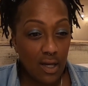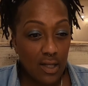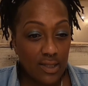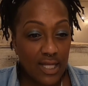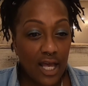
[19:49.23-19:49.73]

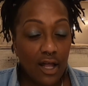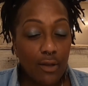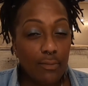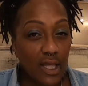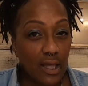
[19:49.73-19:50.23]
Tell
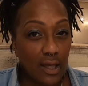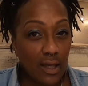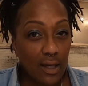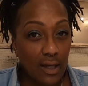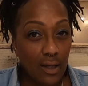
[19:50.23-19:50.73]

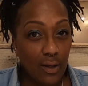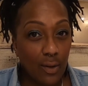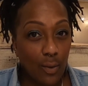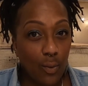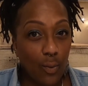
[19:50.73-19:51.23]
me
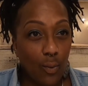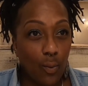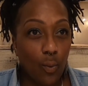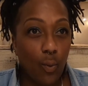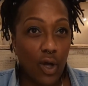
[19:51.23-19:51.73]

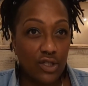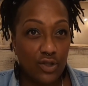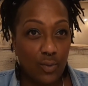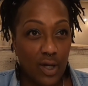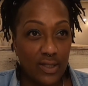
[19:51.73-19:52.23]
what you
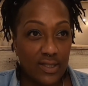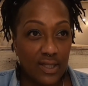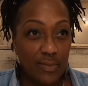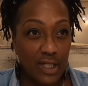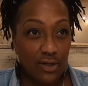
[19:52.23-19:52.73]
want to see
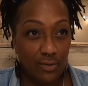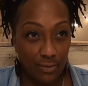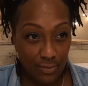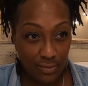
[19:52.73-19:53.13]
me do,